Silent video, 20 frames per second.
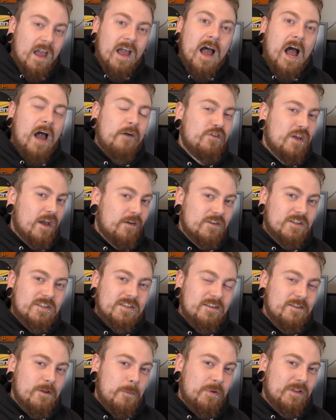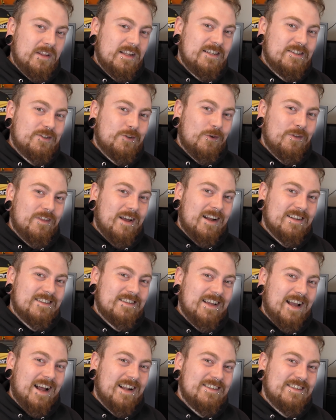Have you ever seen the police do that to
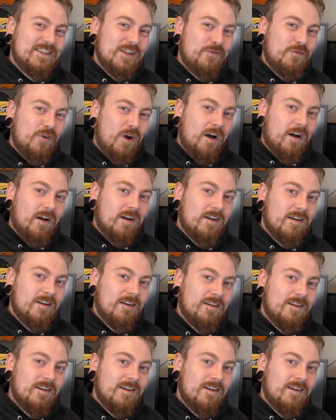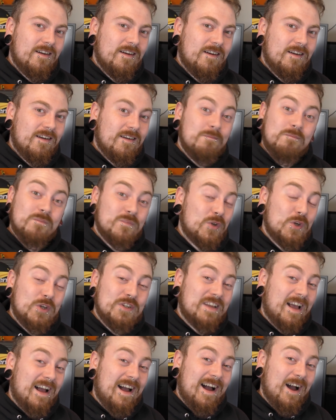Antifa? Because
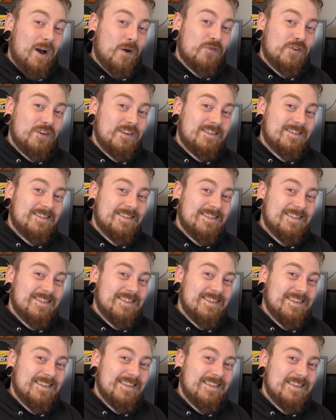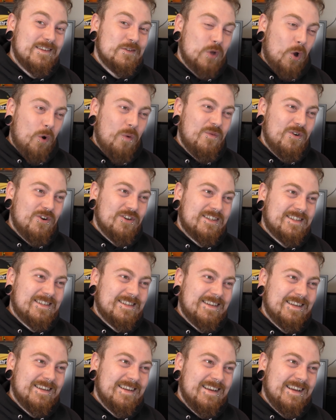I haven't. It's
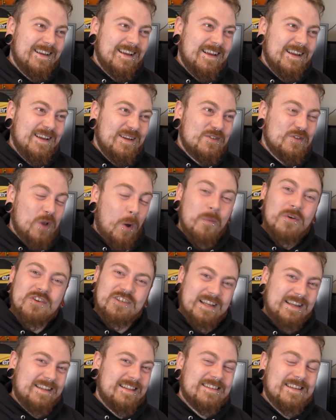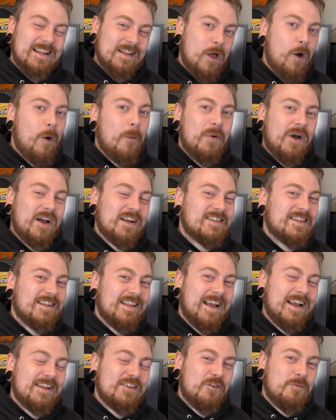almost like there's a little bit of
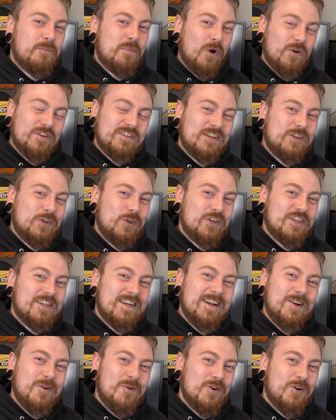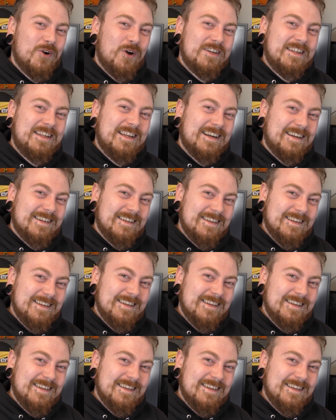selective prosecution going on here.